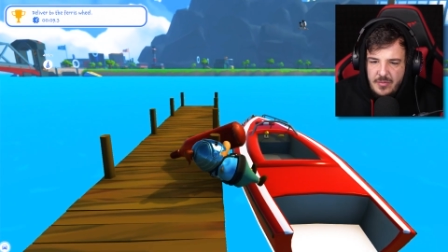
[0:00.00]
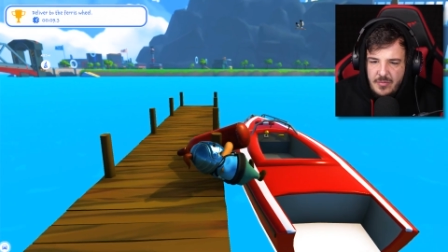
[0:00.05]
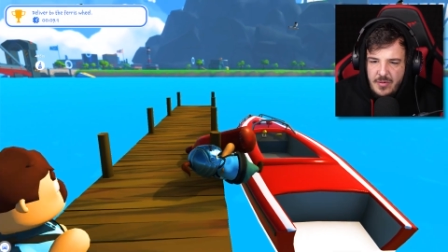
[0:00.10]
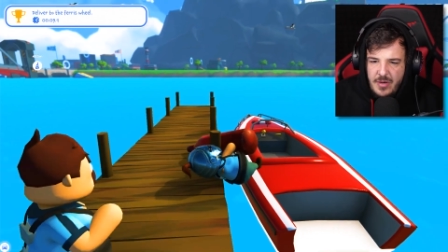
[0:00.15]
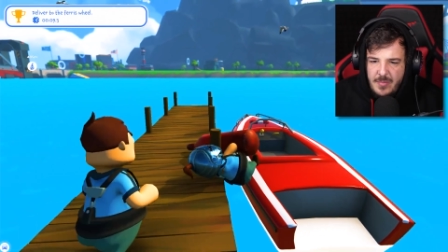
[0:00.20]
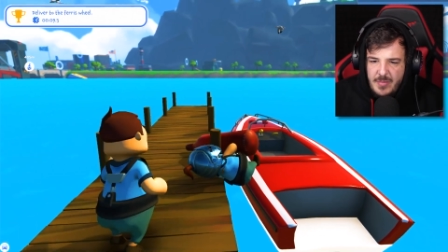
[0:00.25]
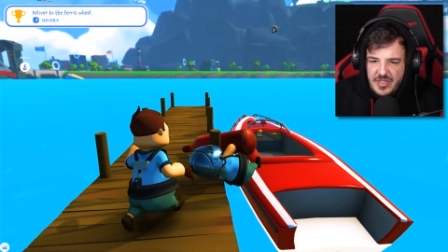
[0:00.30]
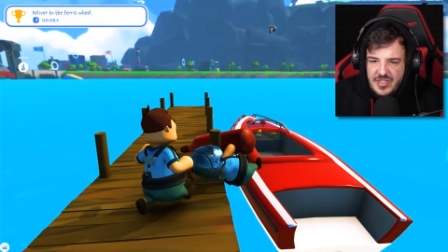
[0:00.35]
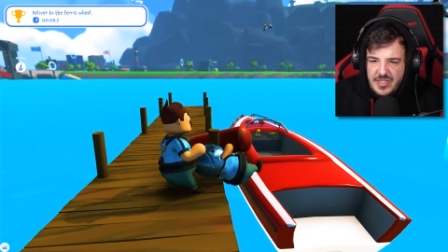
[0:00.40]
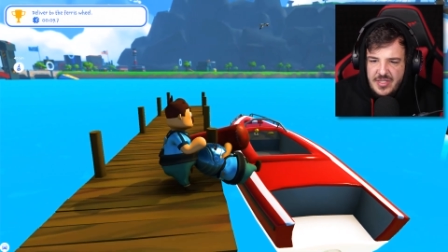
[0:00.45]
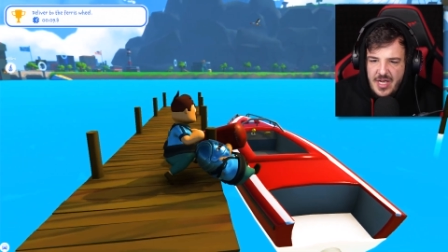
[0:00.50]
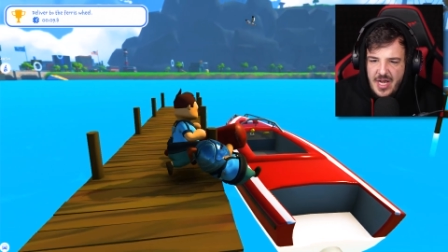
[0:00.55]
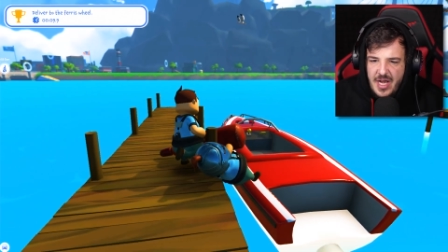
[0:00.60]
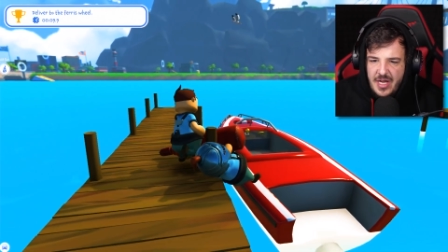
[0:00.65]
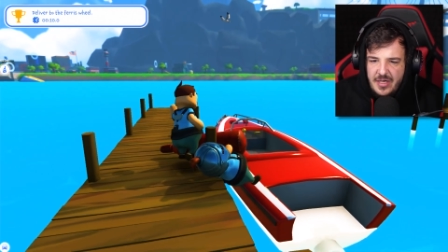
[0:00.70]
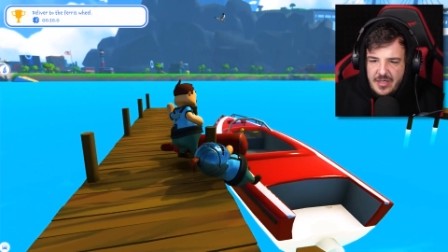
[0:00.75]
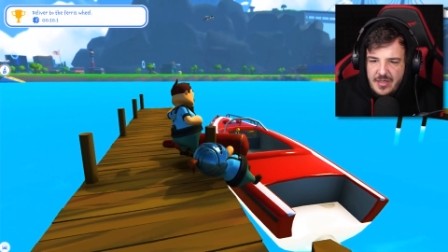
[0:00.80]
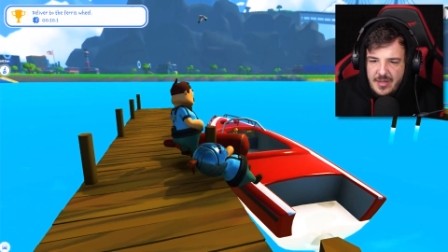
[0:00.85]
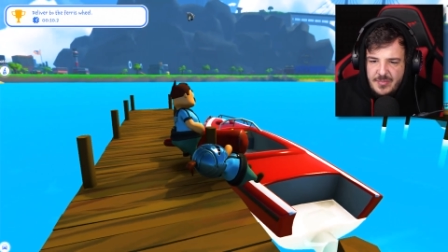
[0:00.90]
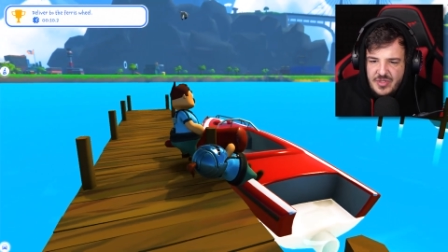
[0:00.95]
Why okay. I'm
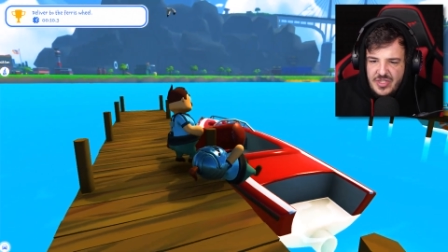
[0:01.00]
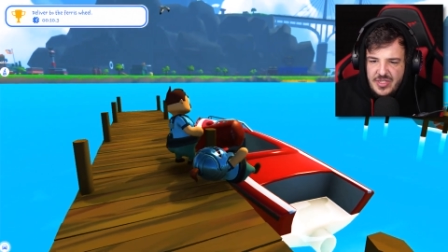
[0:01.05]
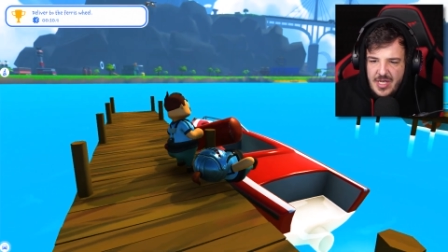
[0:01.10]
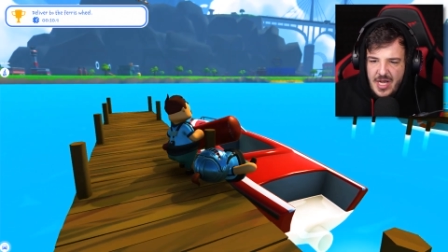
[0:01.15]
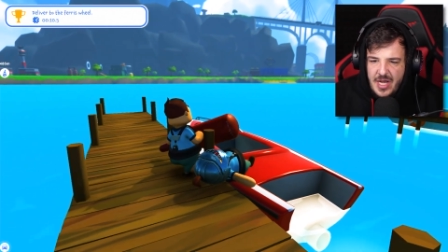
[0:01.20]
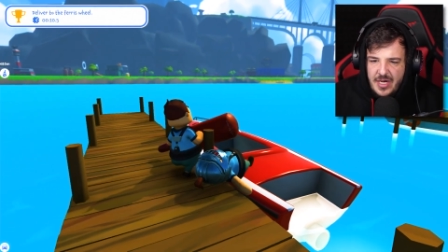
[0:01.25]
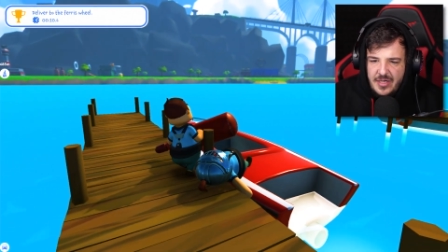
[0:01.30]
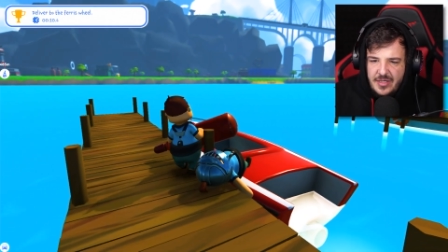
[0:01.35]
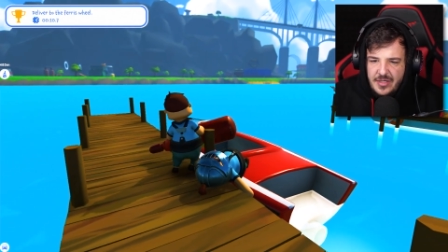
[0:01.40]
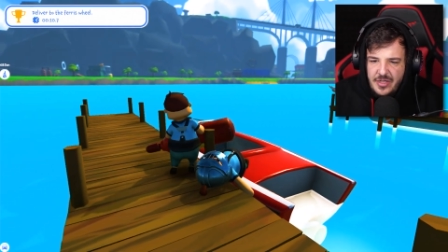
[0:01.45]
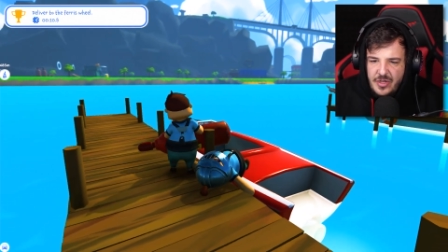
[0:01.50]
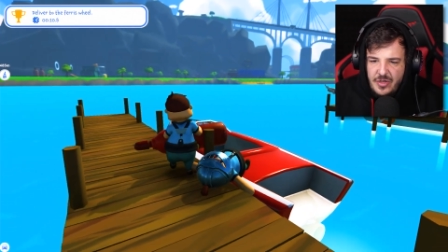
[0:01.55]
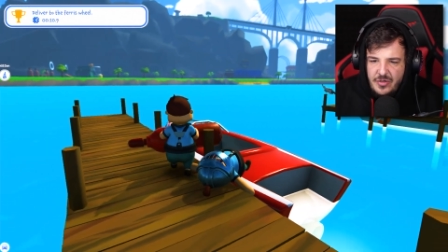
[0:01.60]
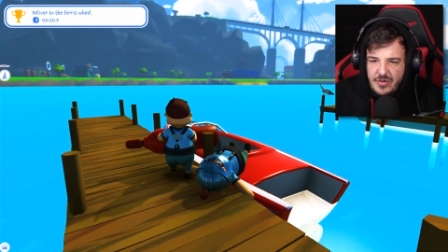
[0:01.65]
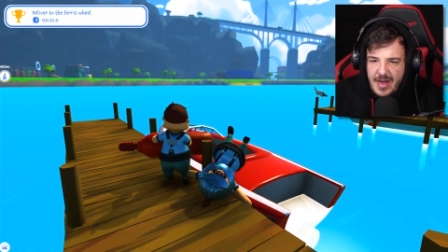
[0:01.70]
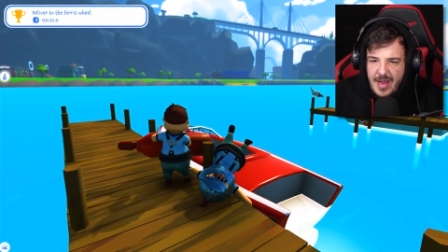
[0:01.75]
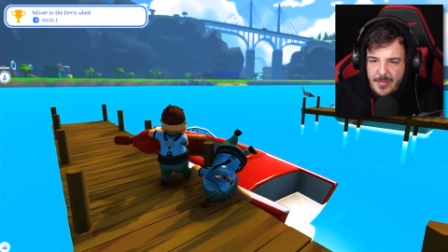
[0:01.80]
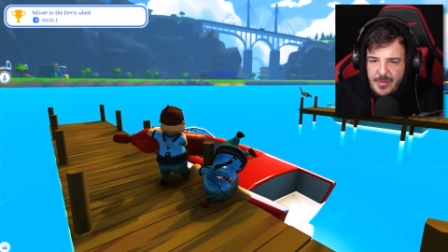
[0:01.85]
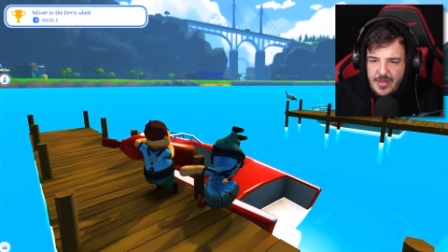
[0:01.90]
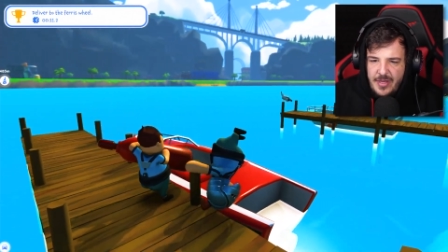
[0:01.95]
stuck. I'm stuck. You
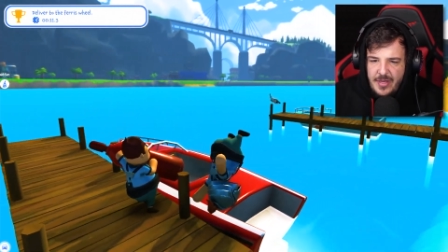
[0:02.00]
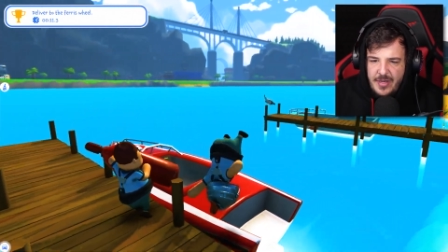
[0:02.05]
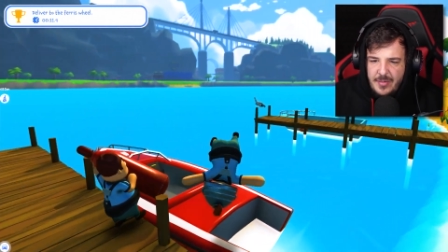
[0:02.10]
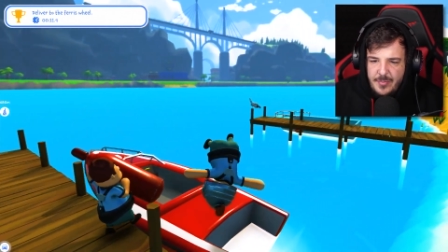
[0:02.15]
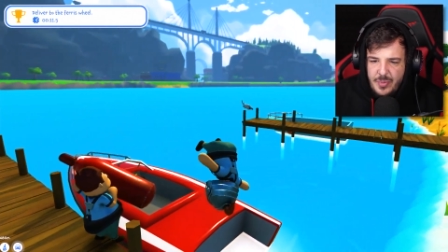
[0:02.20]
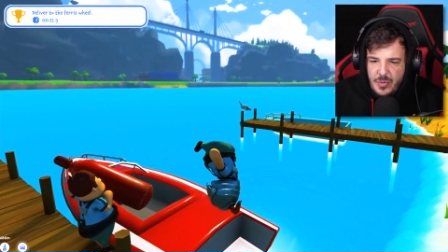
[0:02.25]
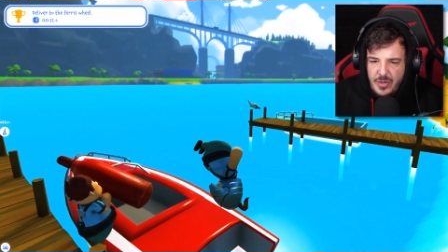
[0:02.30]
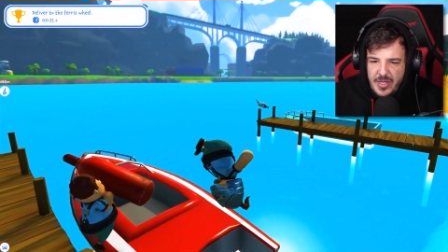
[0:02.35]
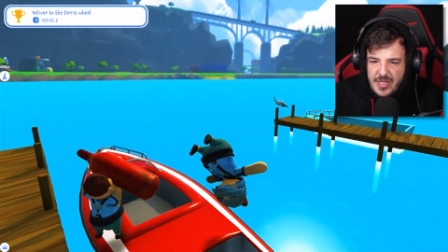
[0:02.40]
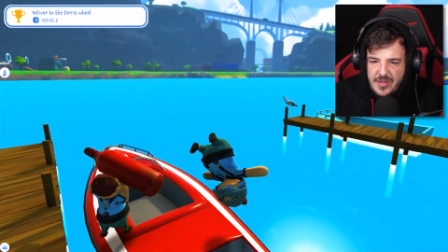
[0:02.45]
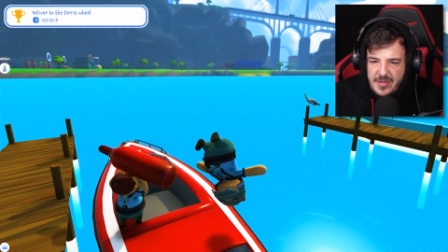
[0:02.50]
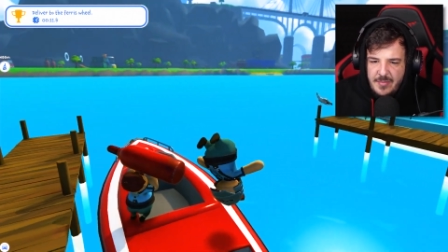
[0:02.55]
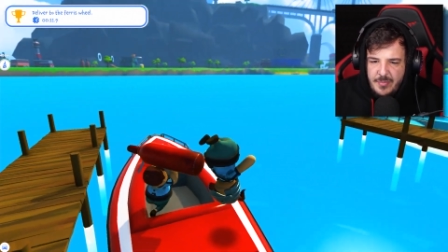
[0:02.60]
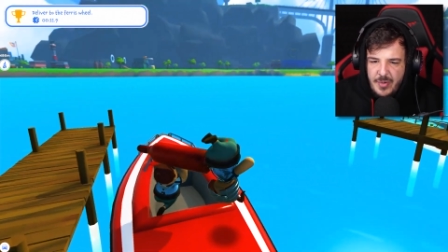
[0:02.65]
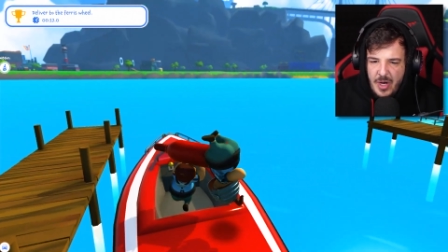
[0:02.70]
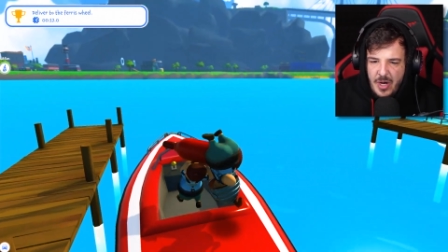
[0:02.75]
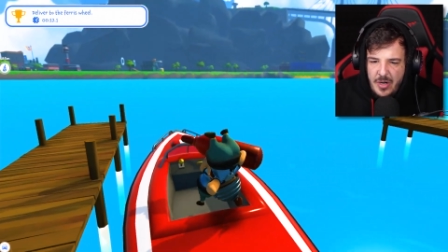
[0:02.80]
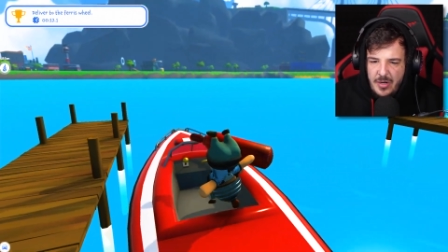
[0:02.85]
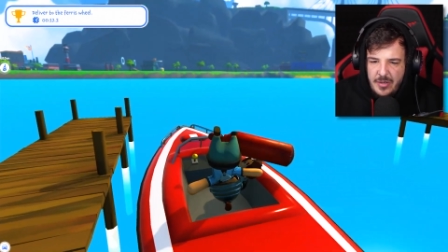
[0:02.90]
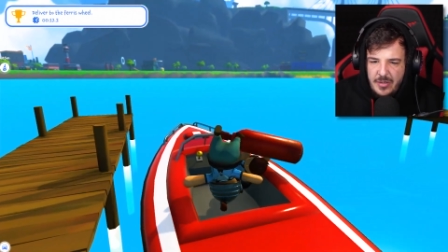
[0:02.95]
grab it. Put it in the
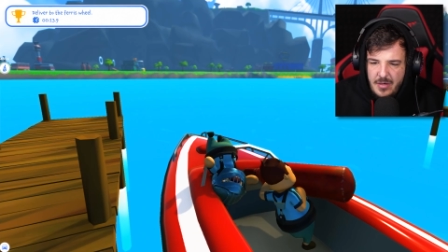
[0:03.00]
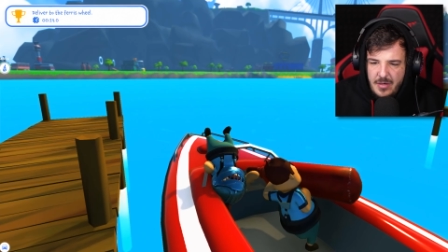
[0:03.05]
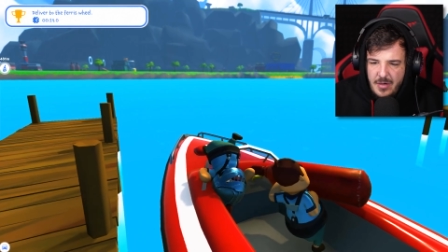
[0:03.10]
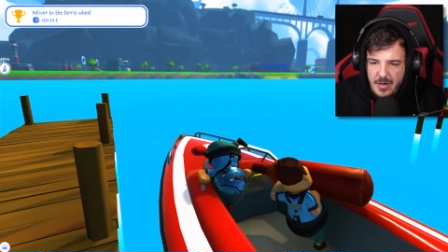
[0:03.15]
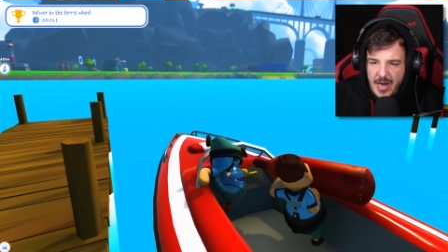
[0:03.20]
boat.